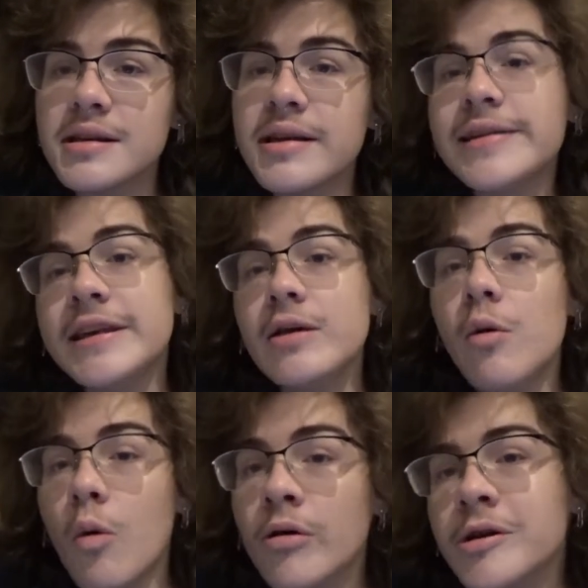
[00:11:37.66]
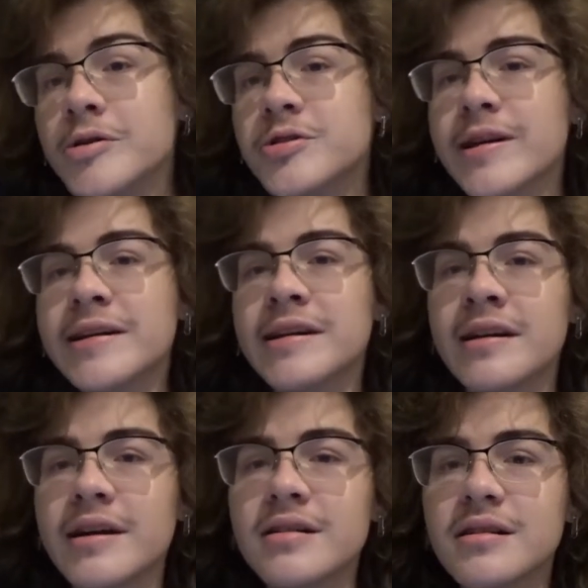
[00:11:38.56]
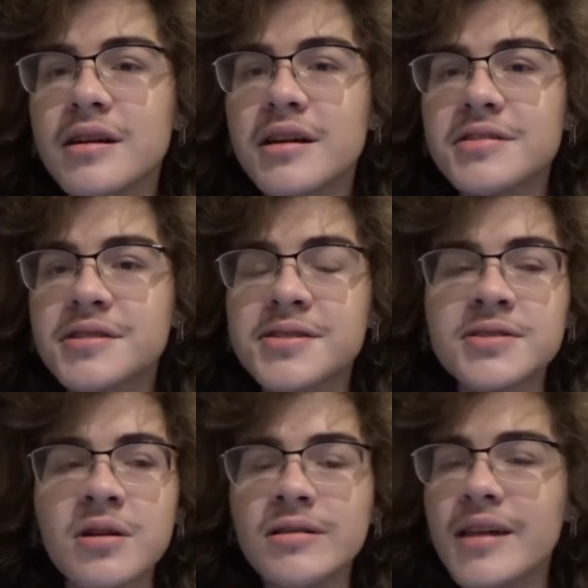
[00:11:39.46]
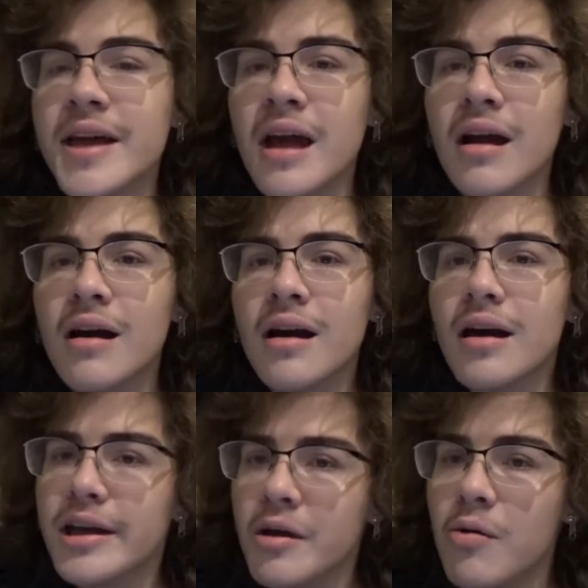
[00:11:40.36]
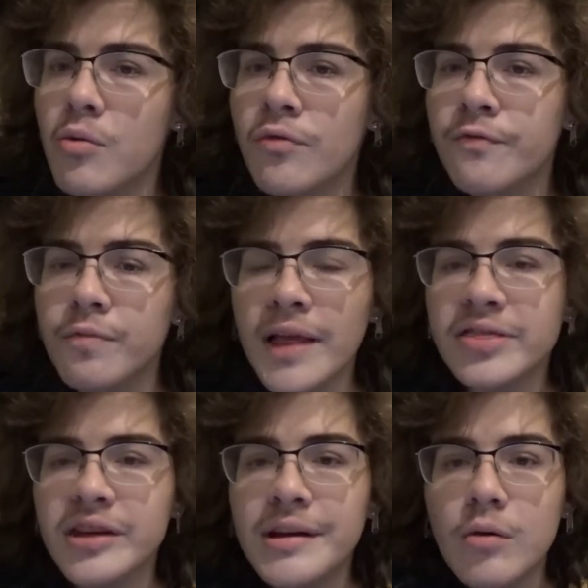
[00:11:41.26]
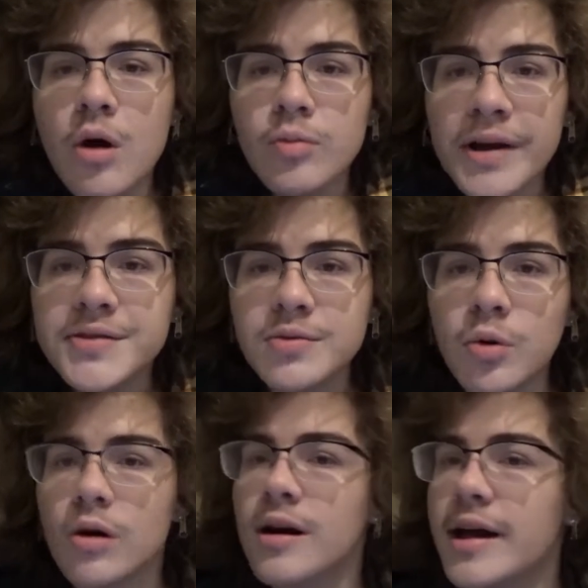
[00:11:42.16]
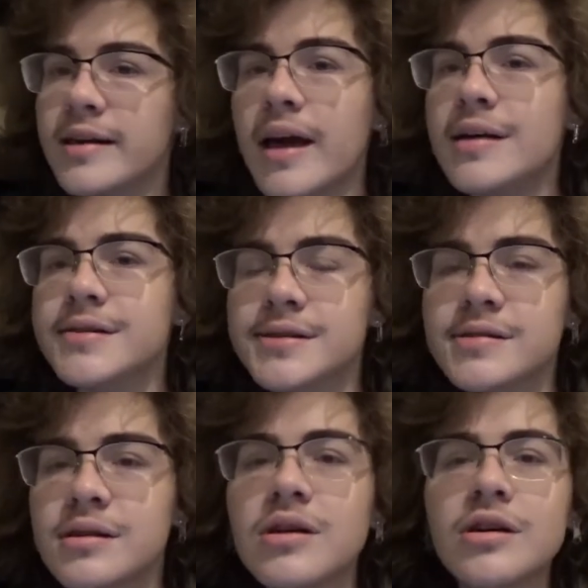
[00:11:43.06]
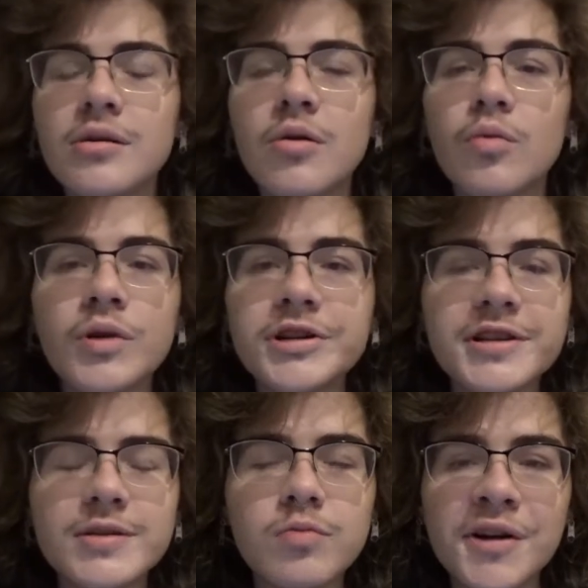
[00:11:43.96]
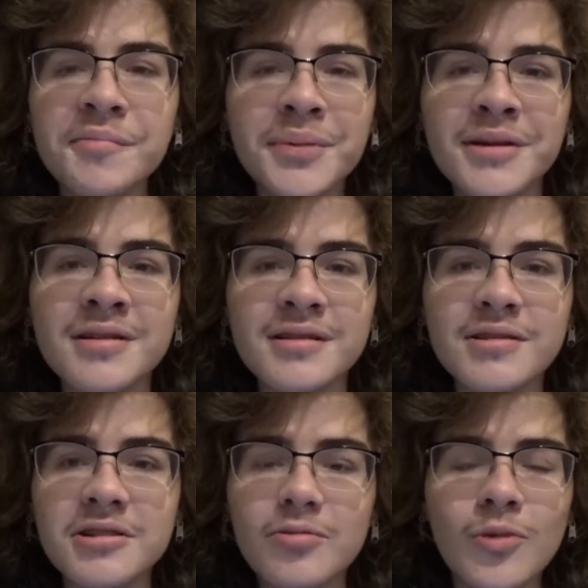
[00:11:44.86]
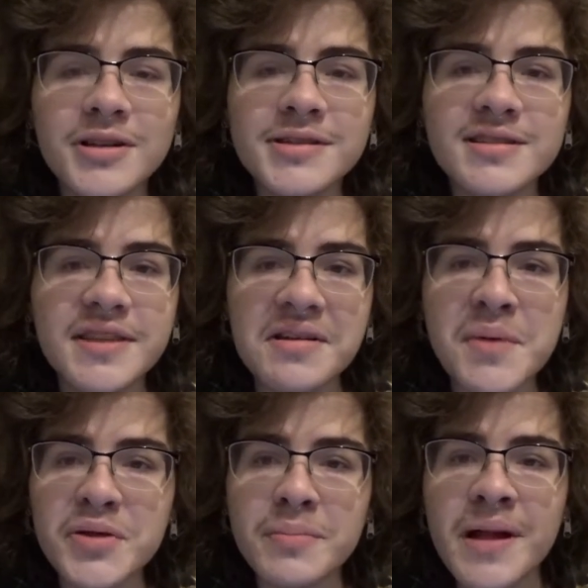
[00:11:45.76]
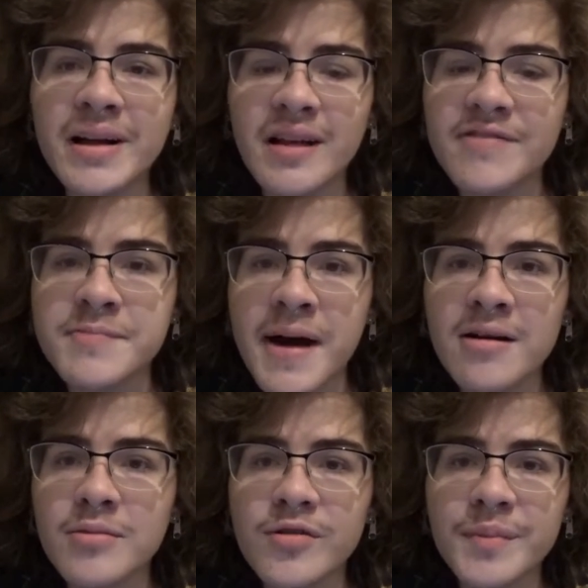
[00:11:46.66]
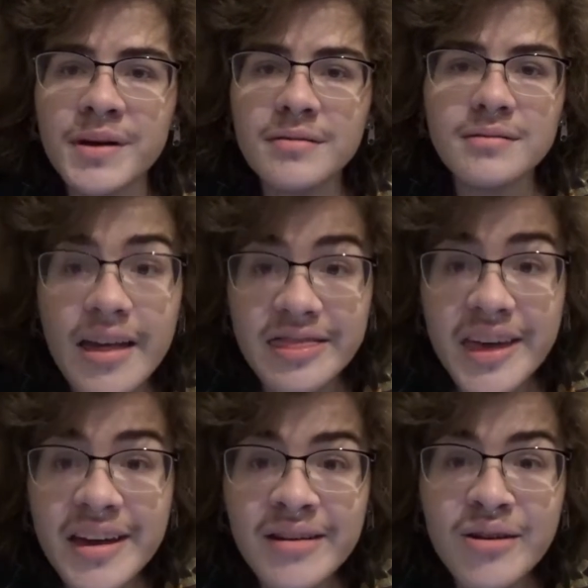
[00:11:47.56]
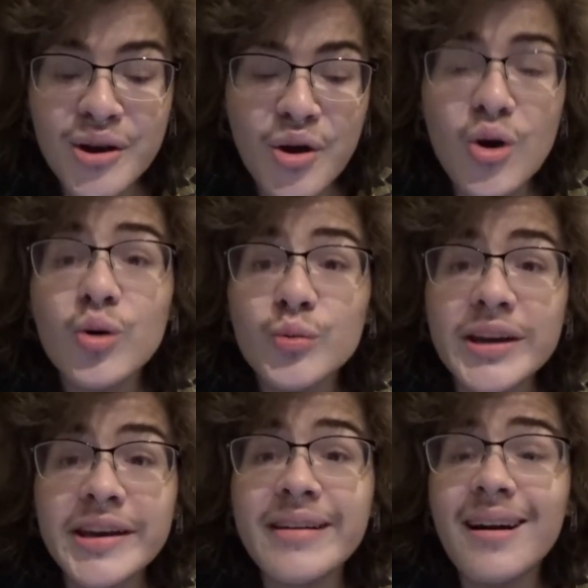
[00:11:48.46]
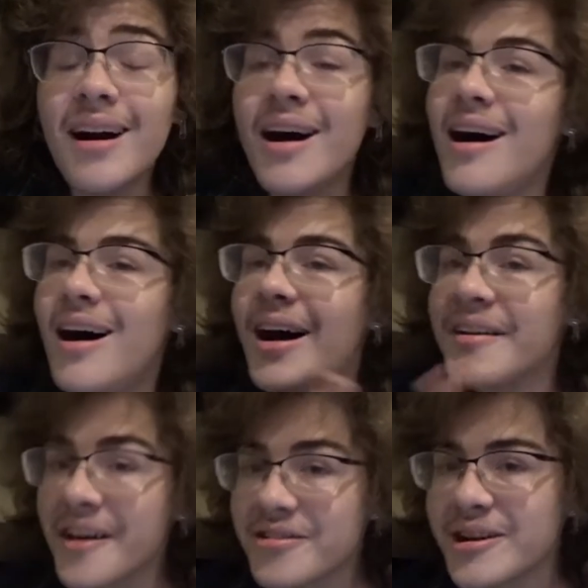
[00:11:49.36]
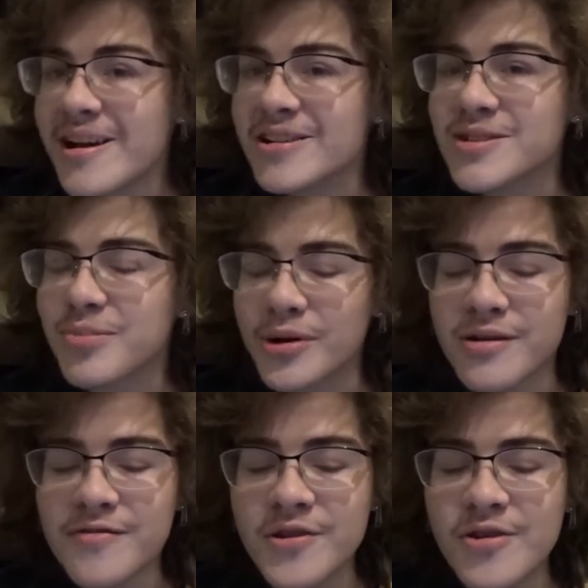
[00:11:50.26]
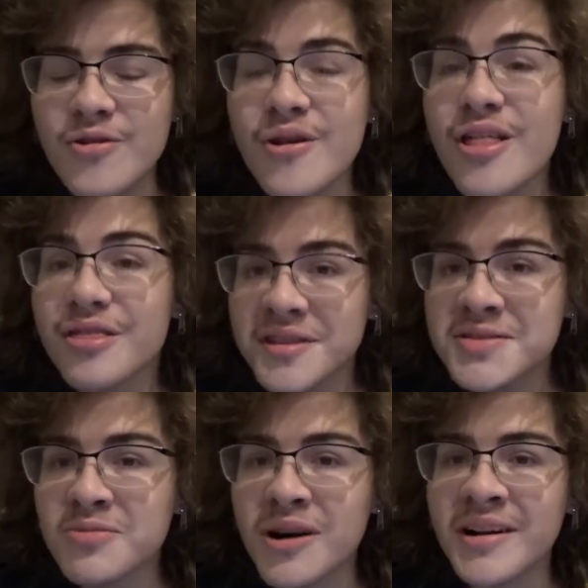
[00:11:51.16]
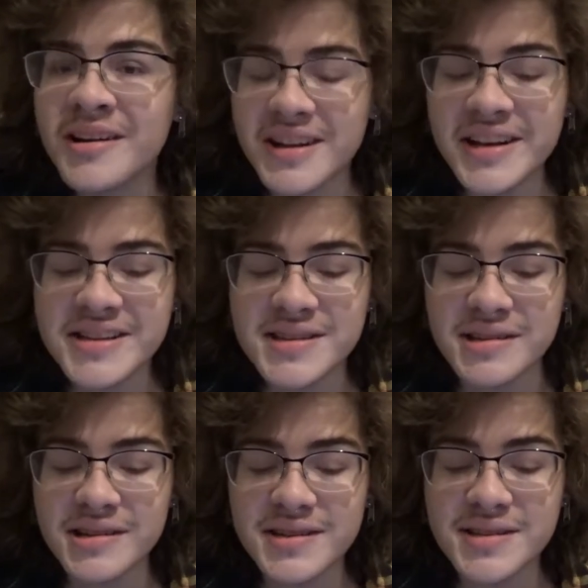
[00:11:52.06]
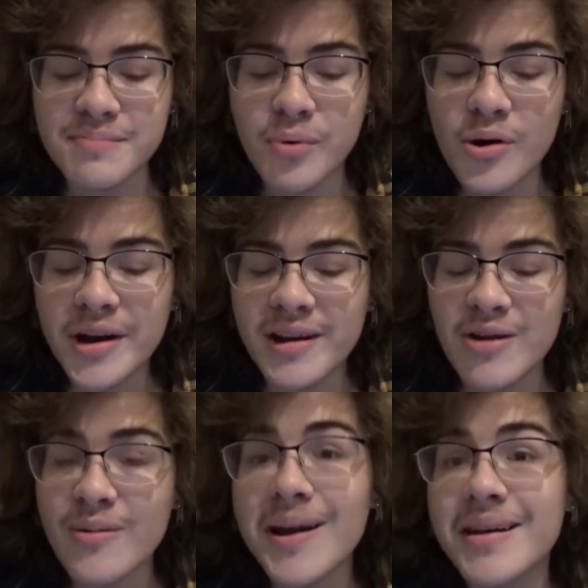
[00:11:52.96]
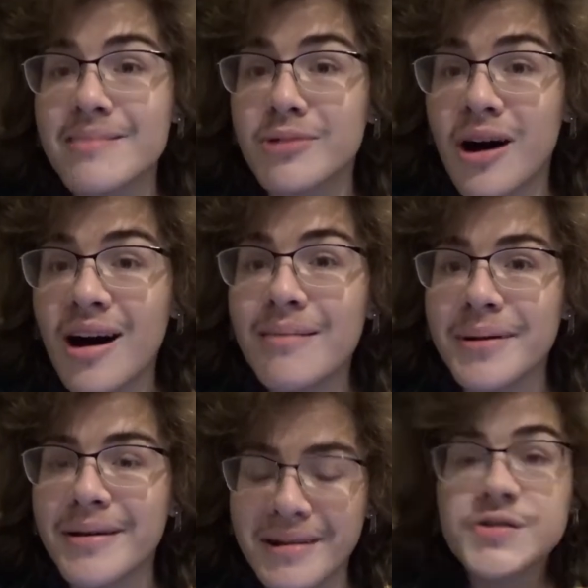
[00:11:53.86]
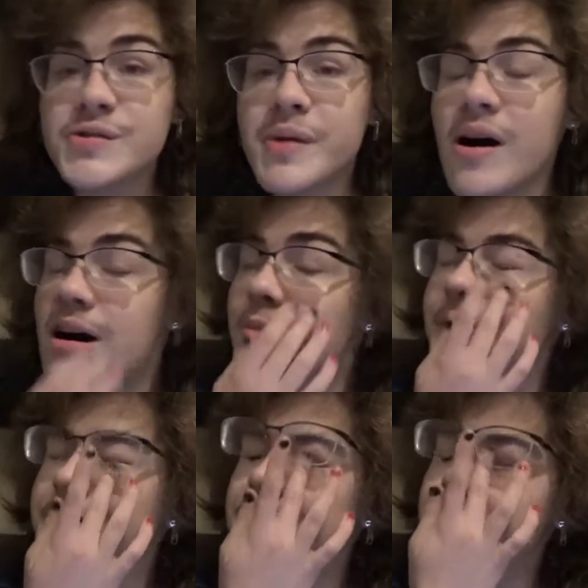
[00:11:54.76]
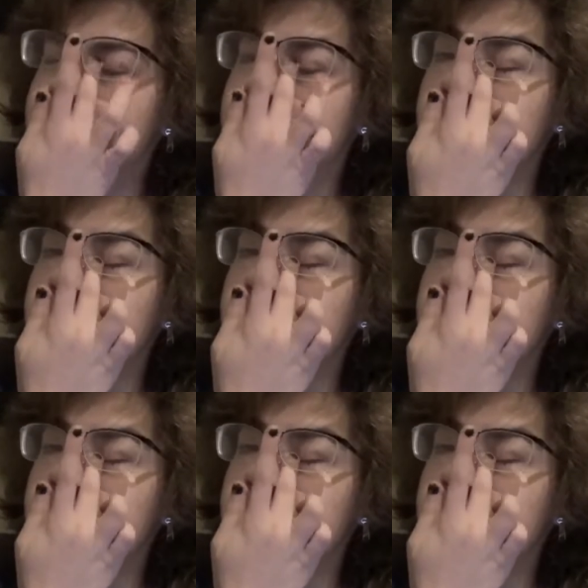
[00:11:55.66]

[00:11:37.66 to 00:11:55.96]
he orchestrated it to start, like, a race war, I guess, which is what Ben wants to say about the Black Lives Matter movement. And then we get another character point of view. This one, it's a boy in Iran named Mohammed. So Mohammed's just this